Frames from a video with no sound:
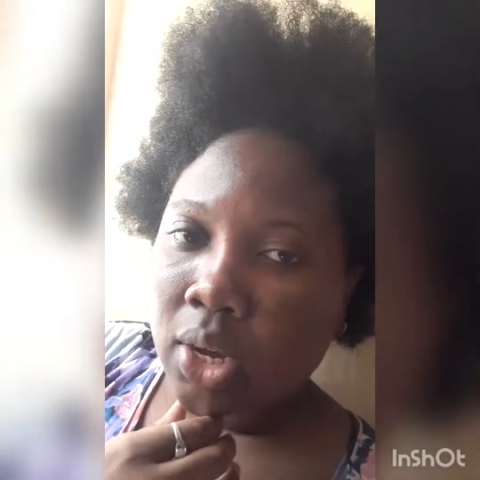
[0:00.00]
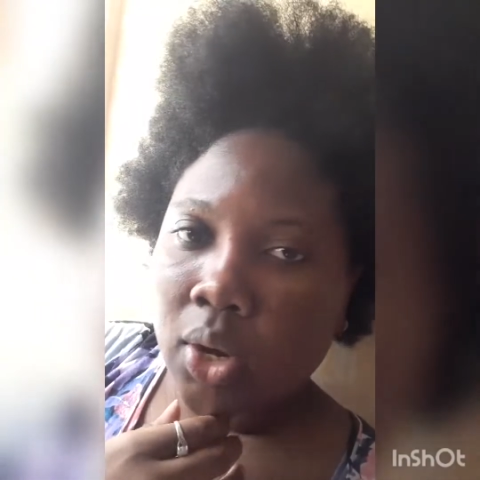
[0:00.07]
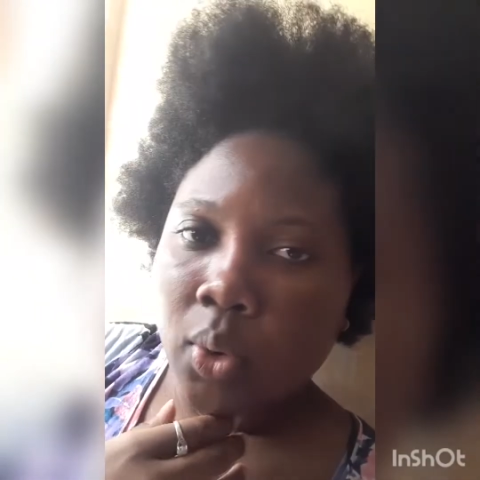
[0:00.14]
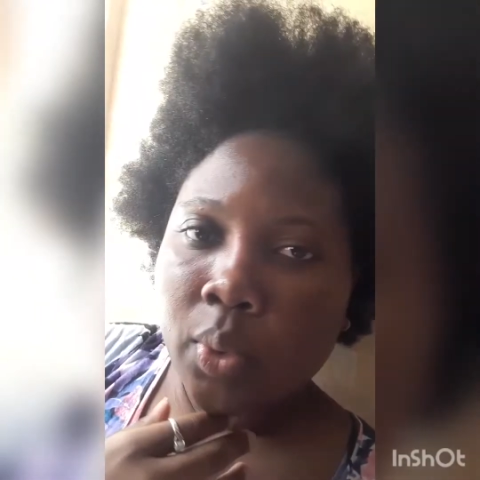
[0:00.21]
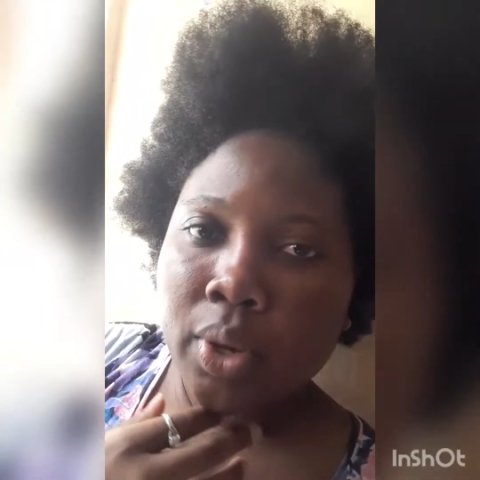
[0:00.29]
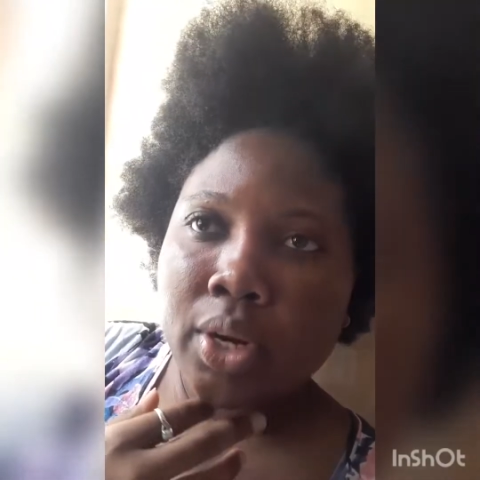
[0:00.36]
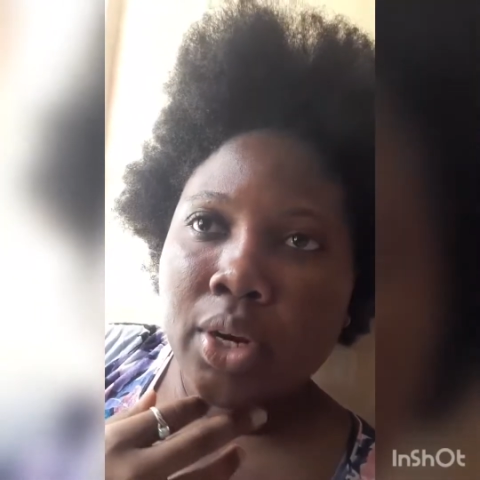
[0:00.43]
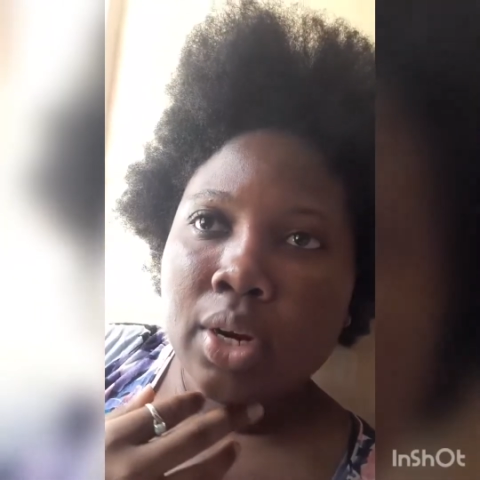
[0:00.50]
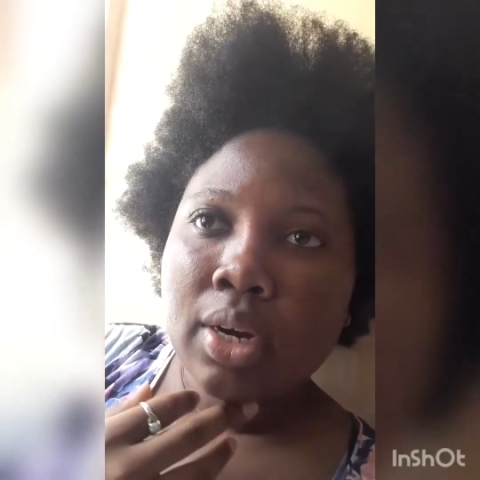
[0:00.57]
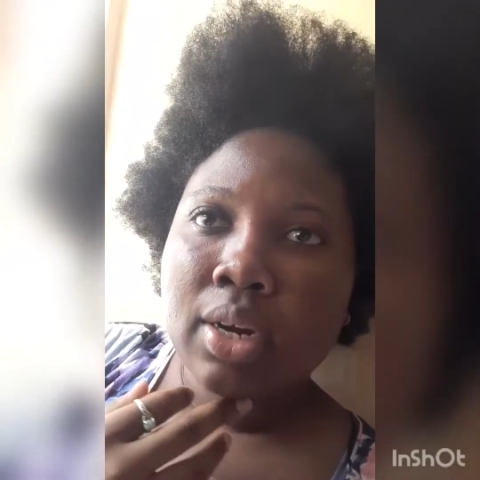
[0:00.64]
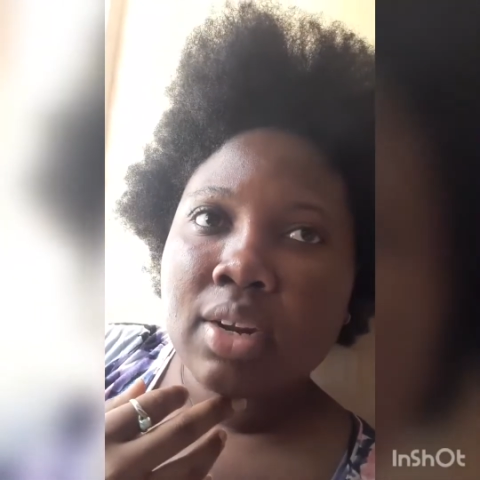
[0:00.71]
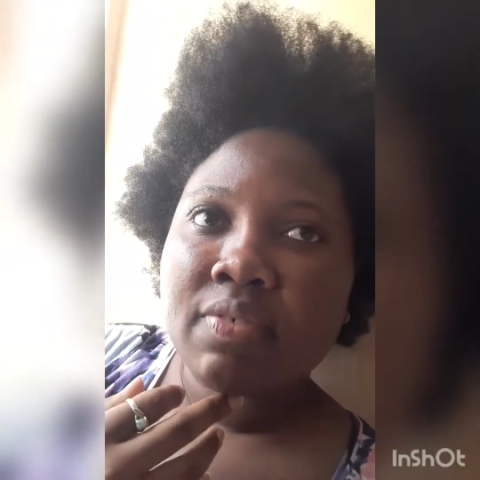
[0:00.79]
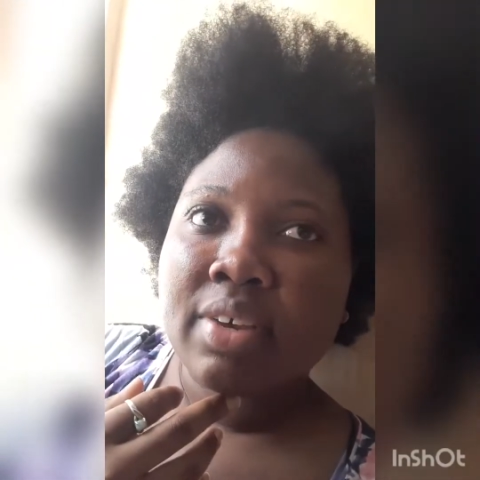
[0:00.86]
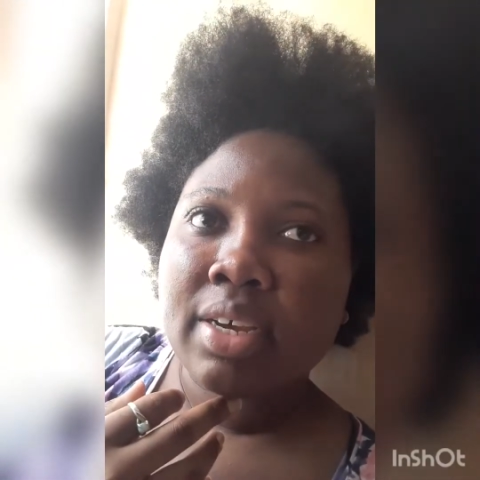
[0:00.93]
when you're
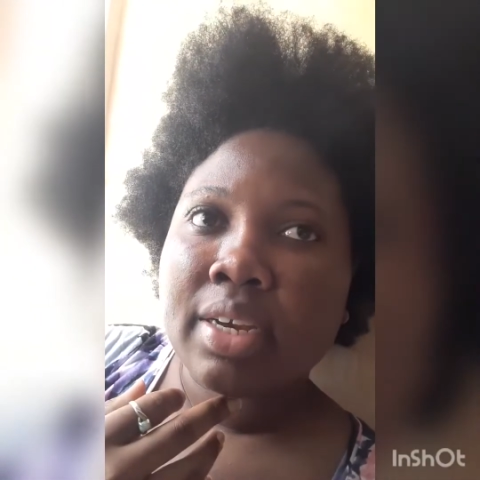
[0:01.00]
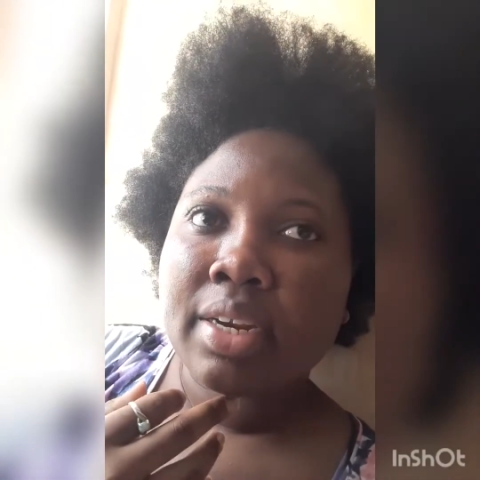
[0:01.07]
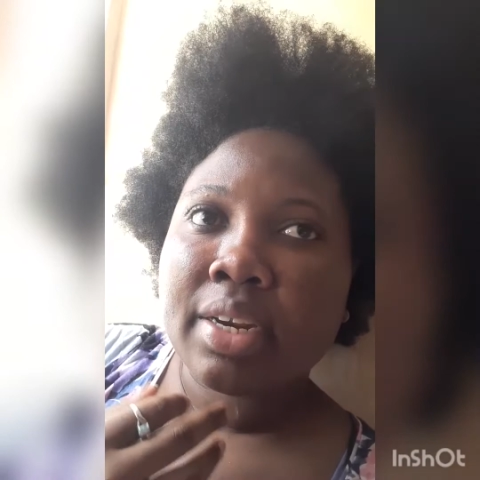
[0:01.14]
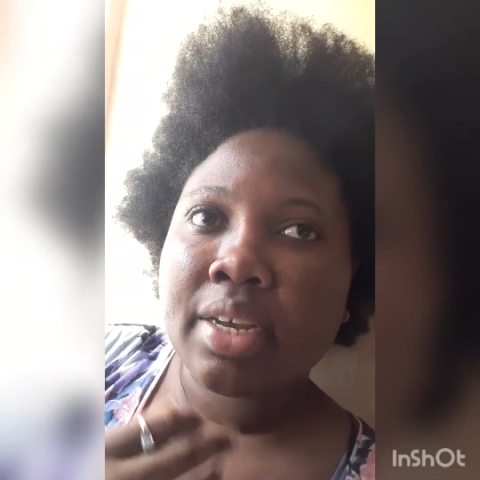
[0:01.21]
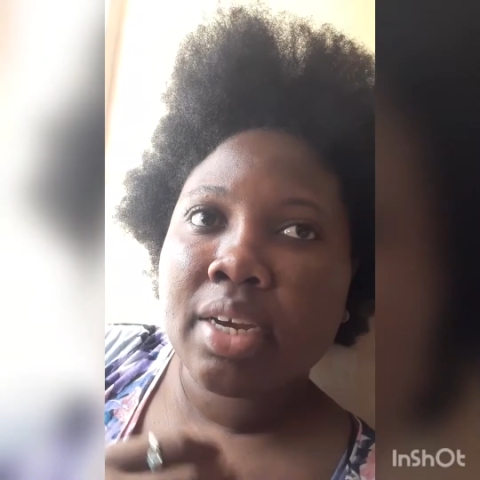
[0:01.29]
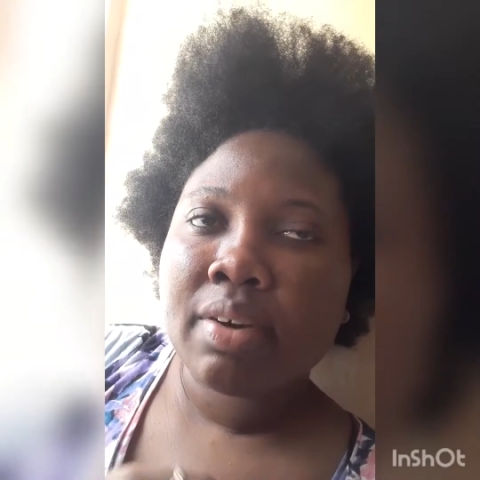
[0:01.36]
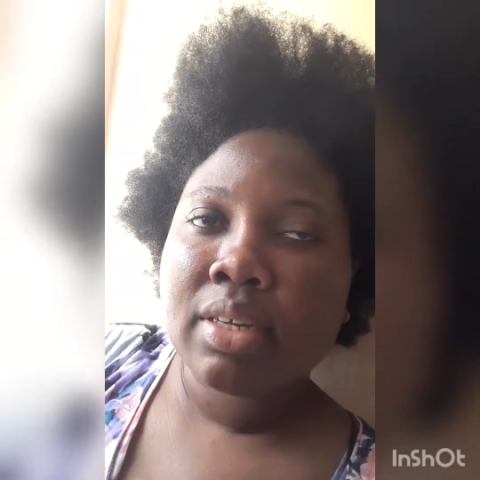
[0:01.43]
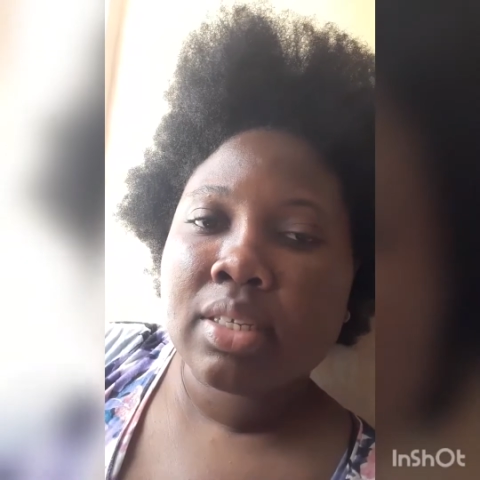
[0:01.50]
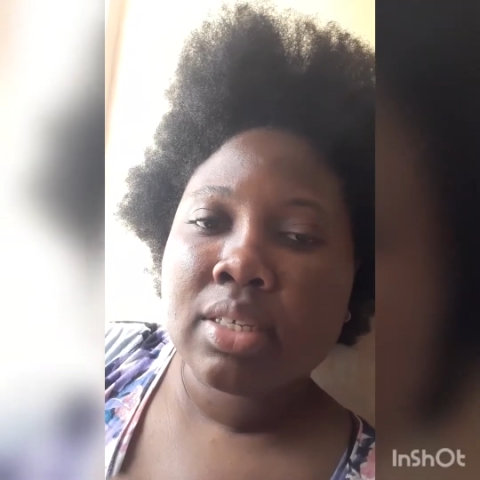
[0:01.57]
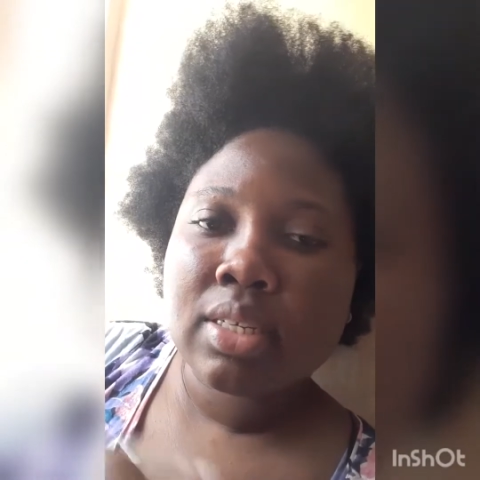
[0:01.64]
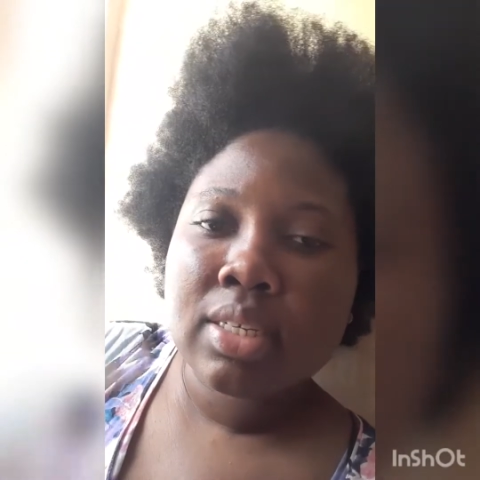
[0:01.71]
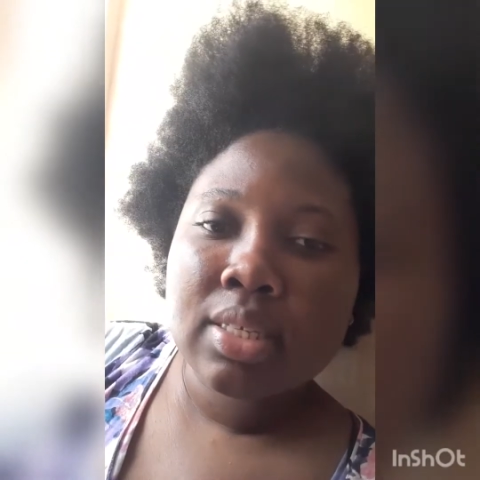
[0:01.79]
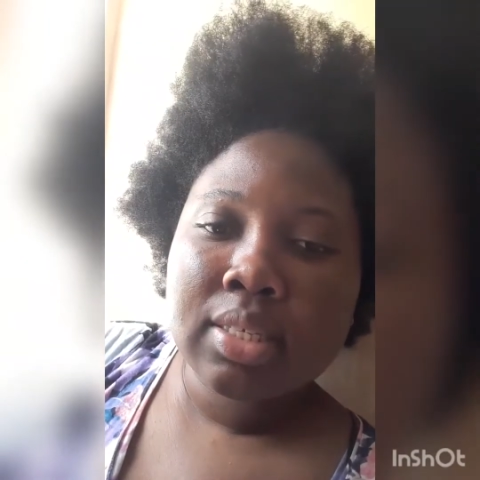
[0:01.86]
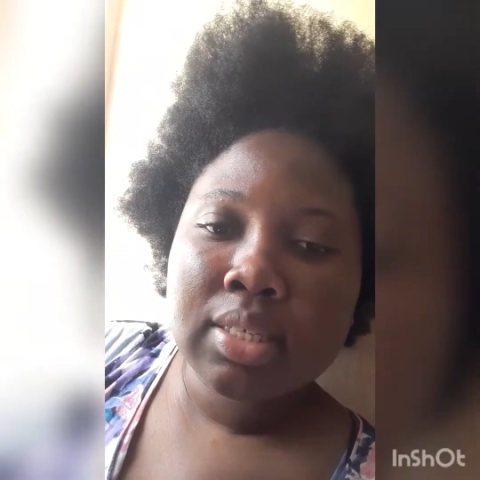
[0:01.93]
living nearer to
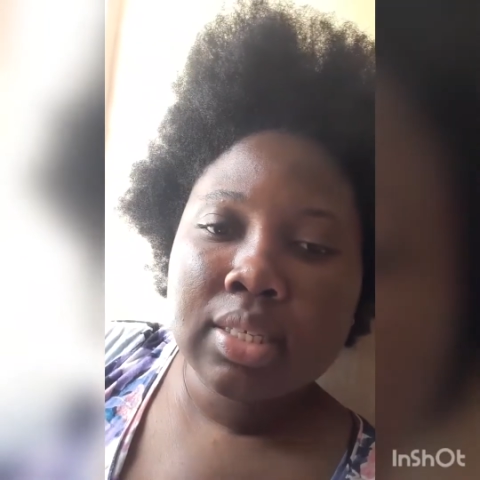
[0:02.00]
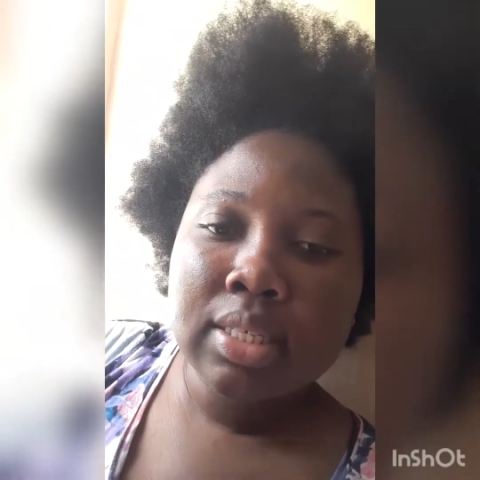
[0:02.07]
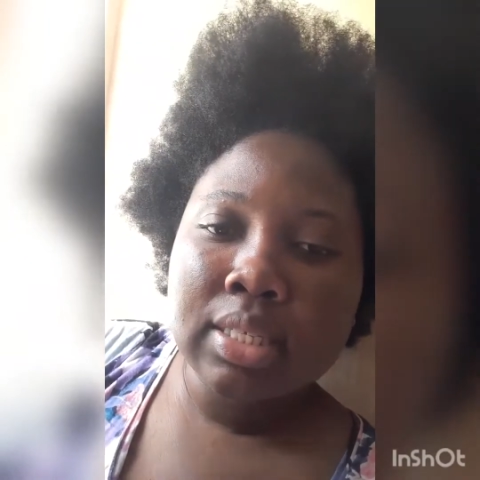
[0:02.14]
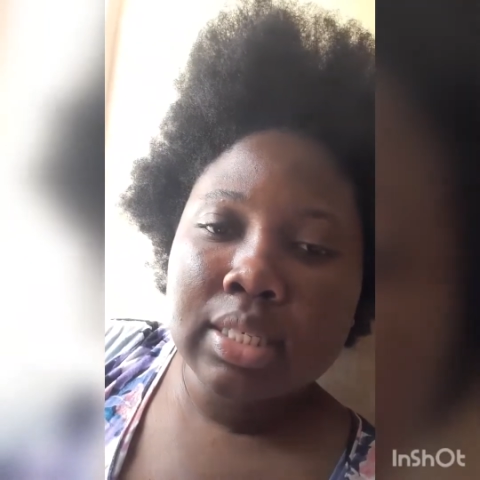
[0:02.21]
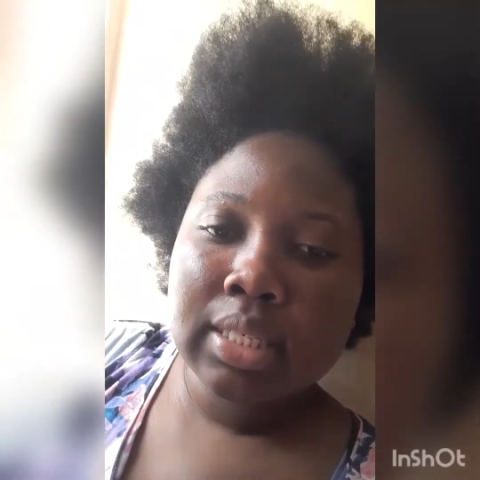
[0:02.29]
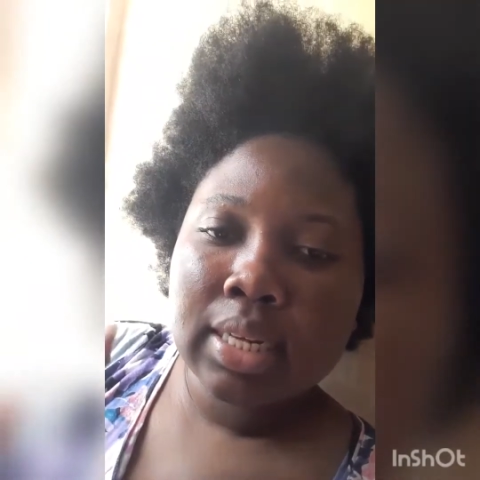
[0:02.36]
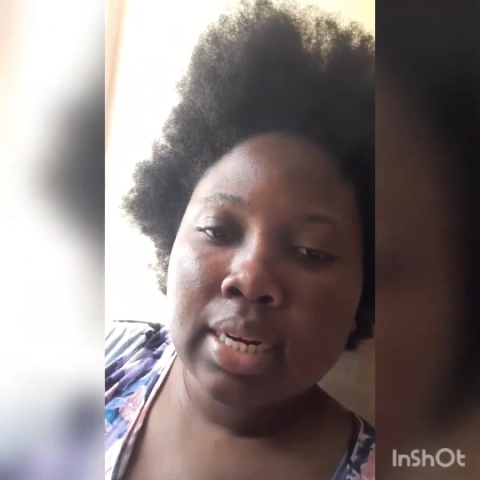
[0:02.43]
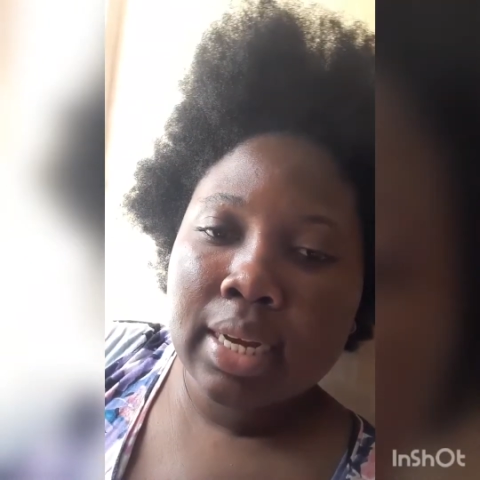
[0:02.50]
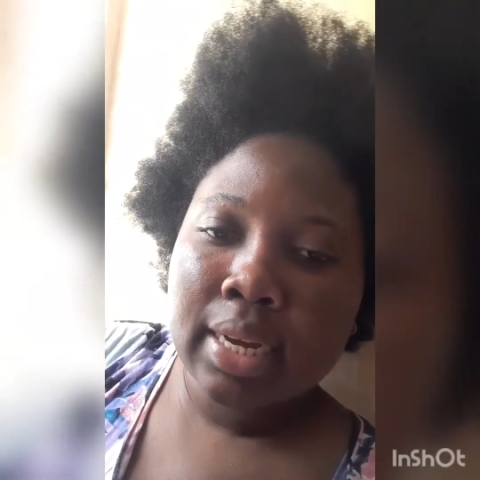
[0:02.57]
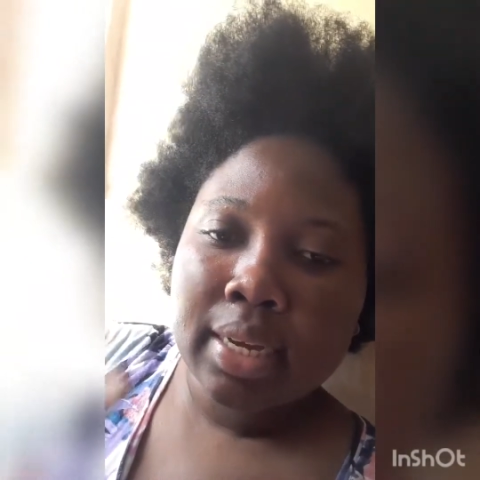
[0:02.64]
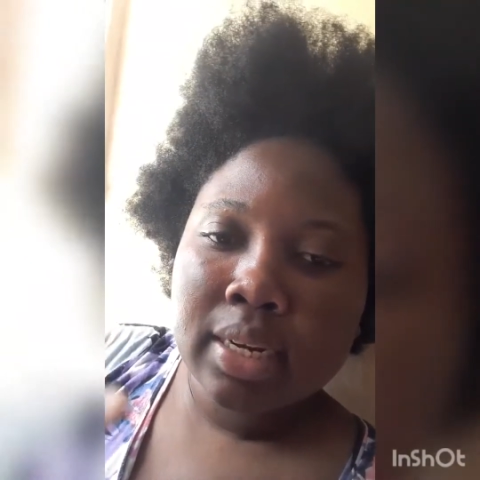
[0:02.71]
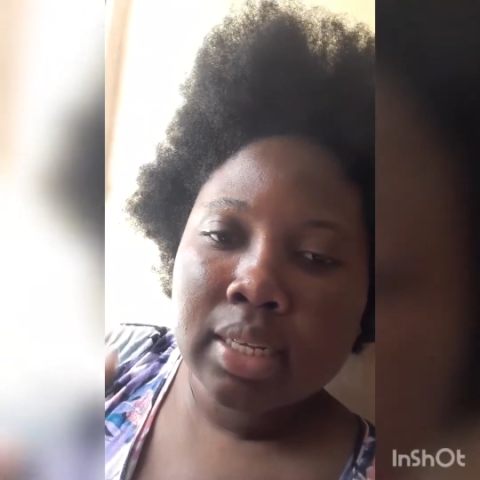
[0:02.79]
the city life,